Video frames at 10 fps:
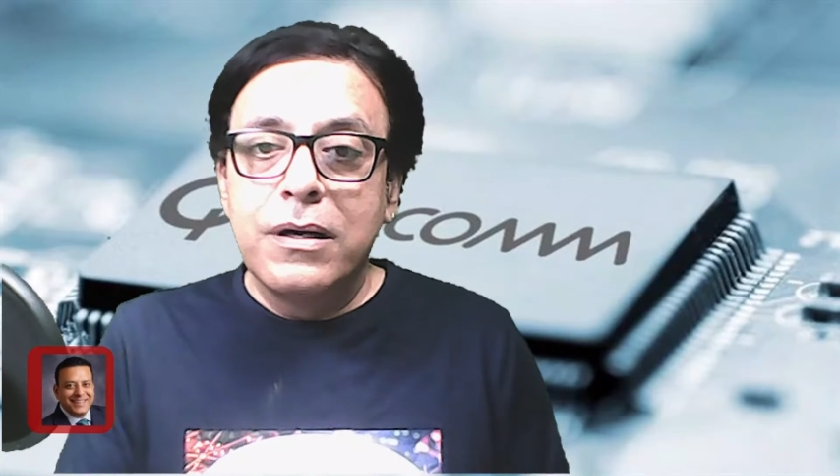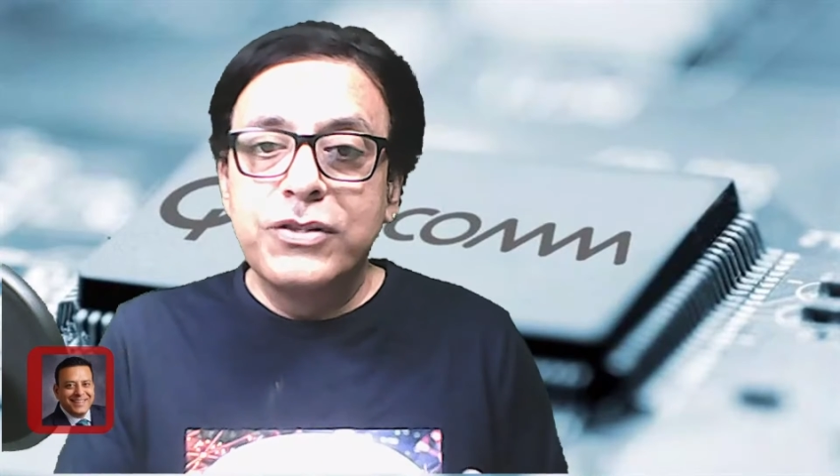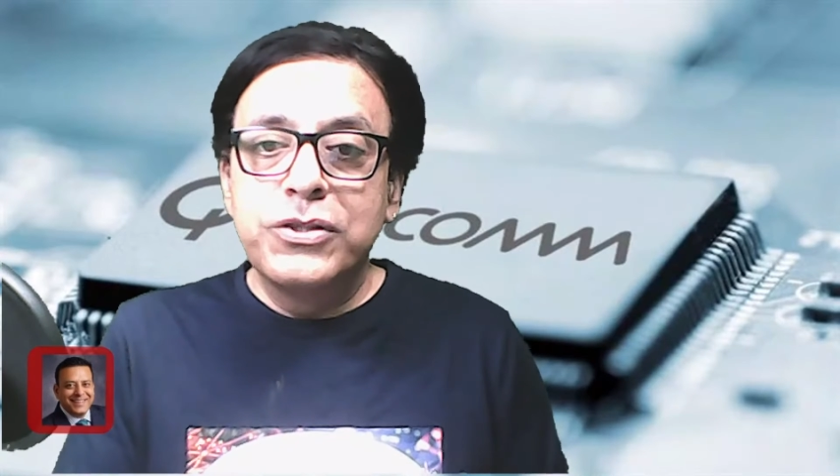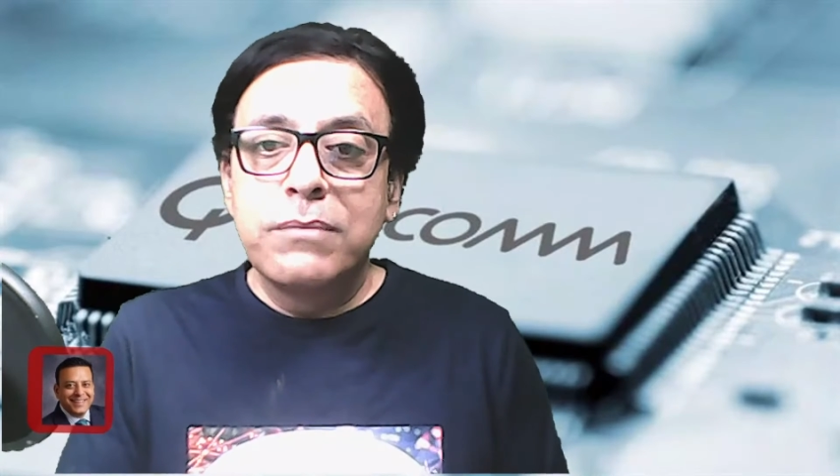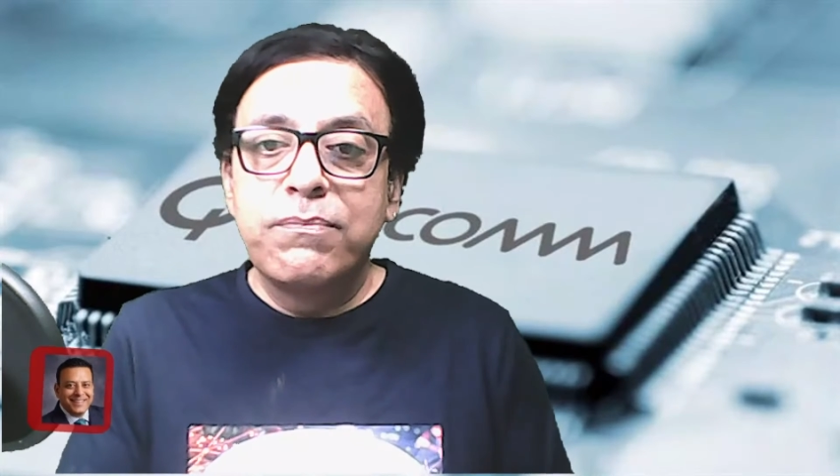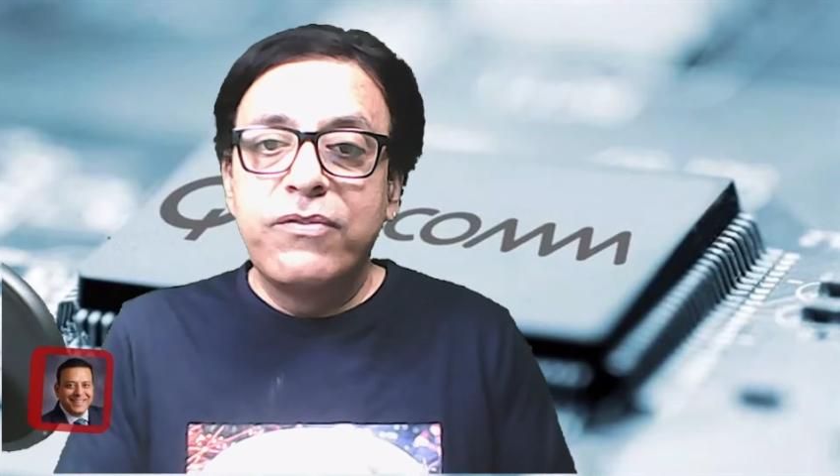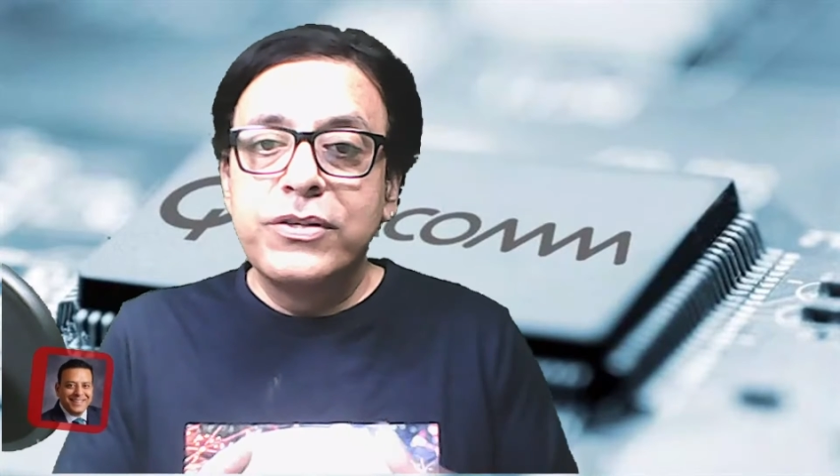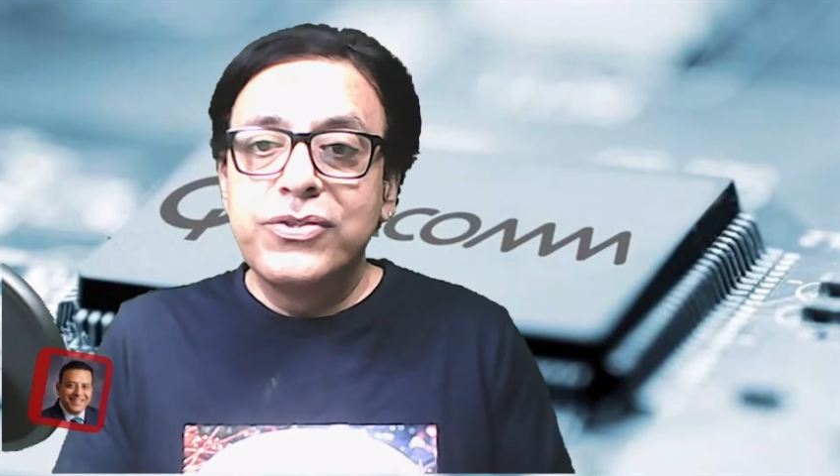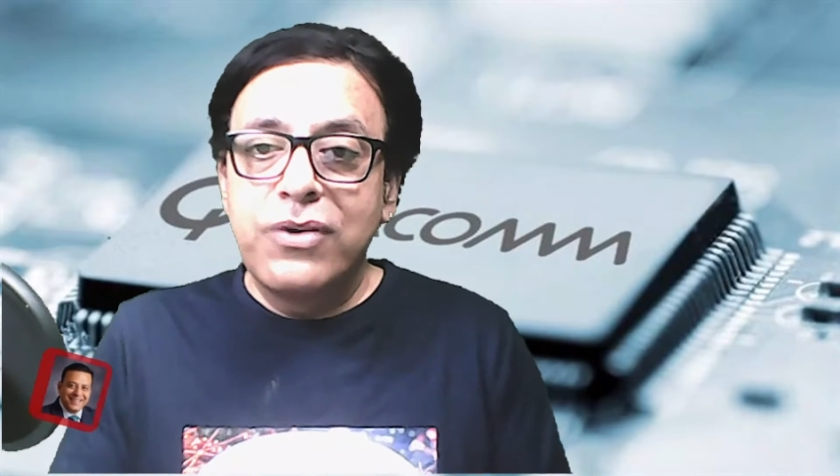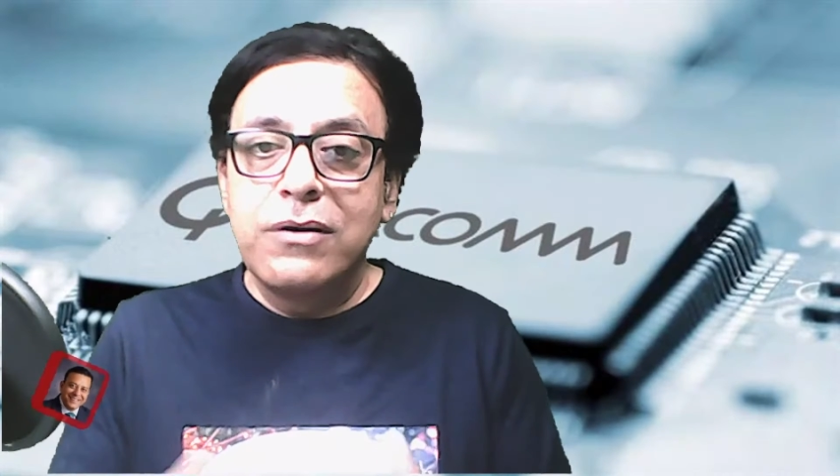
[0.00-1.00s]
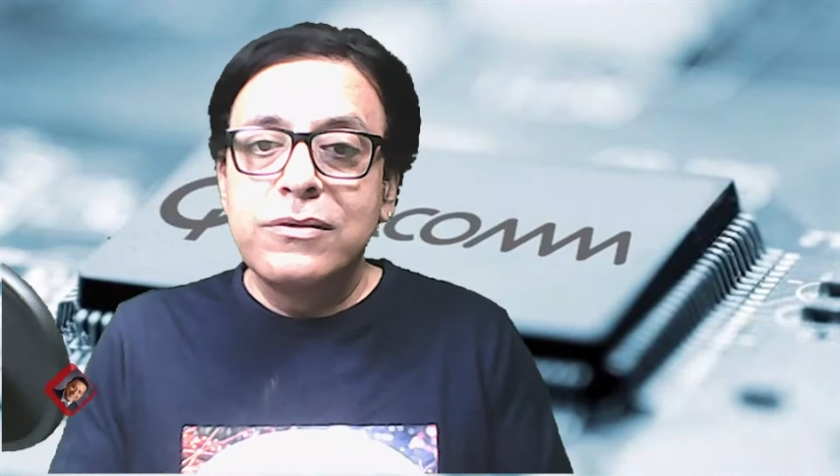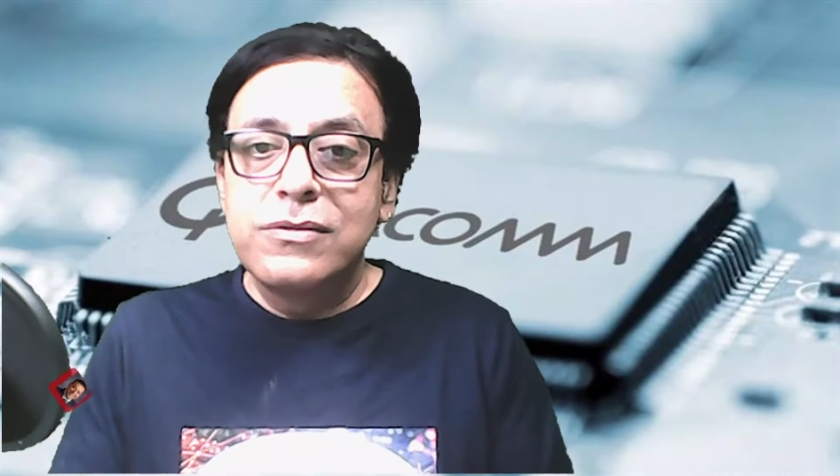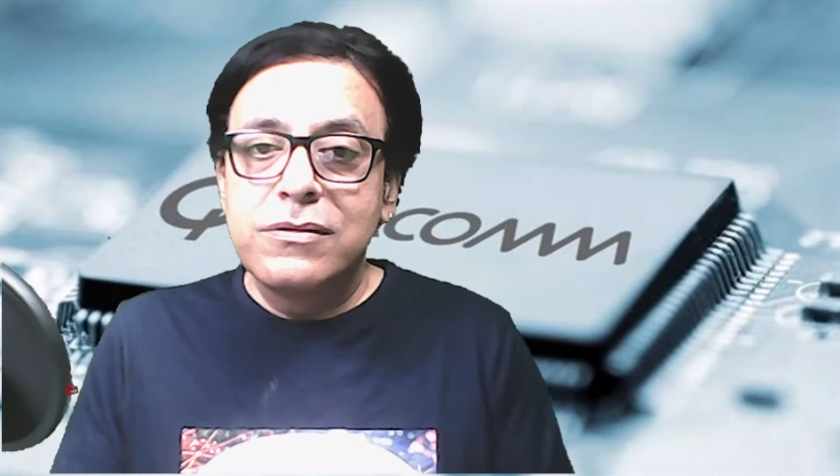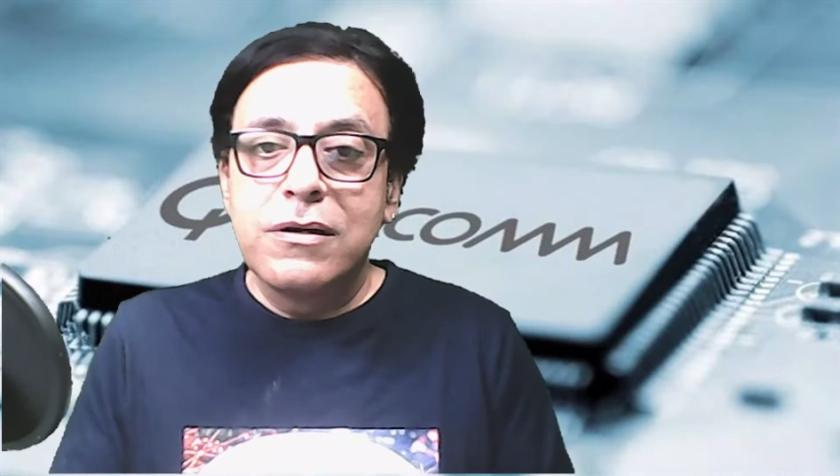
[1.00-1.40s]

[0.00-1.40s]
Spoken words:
chip which runs